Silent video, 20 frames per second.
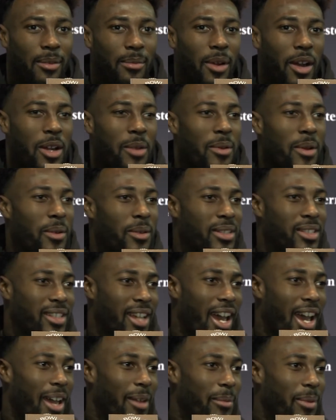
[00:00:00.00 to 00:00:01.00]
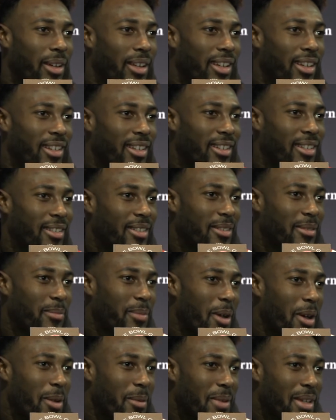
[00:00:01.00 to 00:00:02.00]
Part of me was sad, but
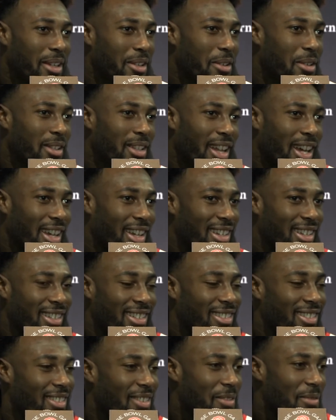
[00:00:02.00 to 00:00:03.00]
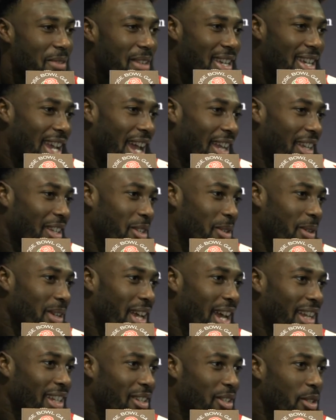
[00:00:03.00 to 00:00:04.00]
part of me knew like he had to do what
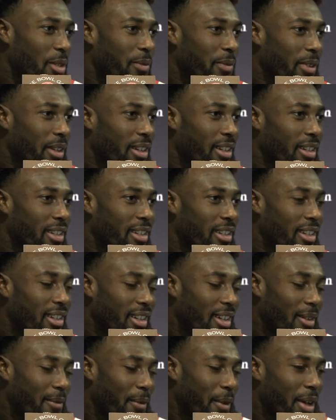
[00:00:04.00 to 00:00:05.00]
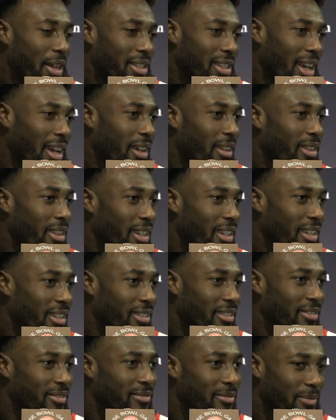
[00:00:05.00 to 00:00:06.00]
he had to do for his health
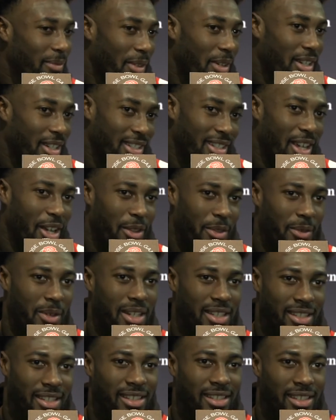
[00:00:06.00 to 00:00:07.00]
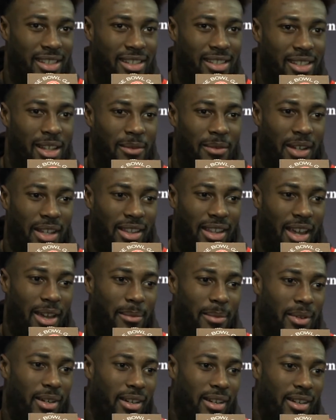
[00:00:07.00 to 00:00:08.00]
and for his health reasons and stuff like
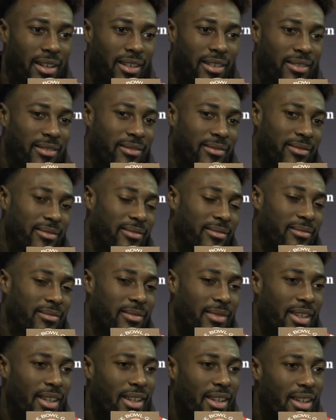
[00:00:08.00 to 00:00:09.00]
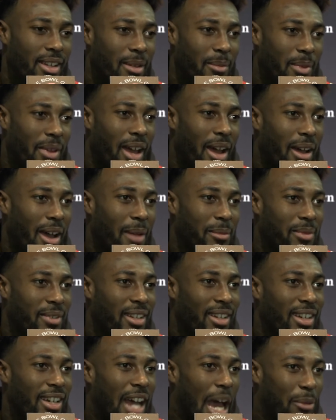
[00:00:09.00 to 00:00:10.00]
that. But
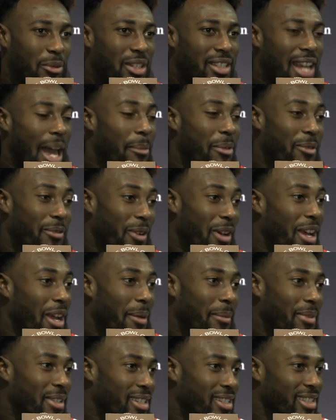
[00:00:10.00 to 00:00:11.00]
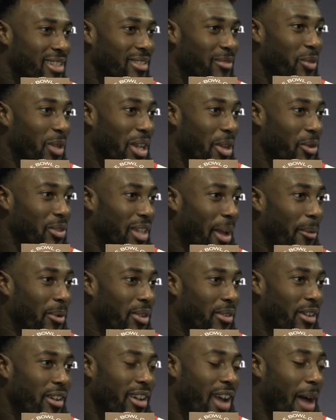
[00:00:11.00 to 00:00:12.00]
I'm just happy for him, just what he was able
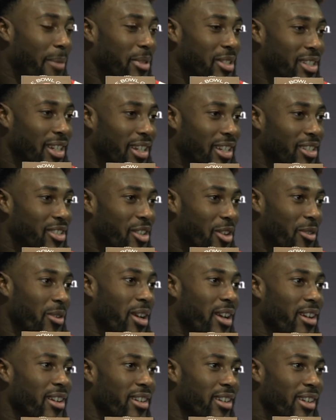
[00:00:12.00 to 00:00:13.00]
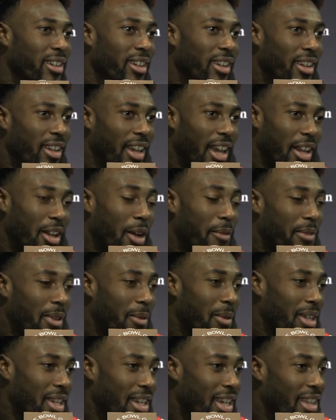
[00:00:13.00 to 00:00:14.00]
to accomplish in his career, and
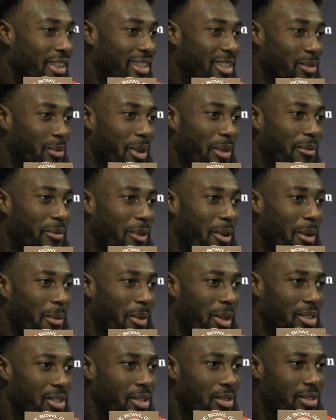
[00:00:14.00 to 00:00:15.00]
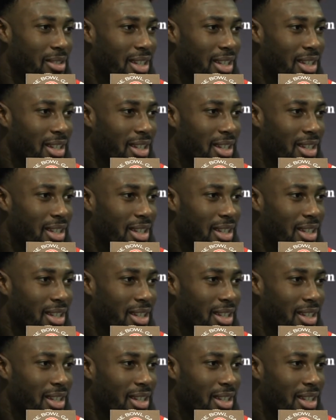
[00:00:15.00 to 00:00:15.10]
hopefully we can get this win for him on Tuesday.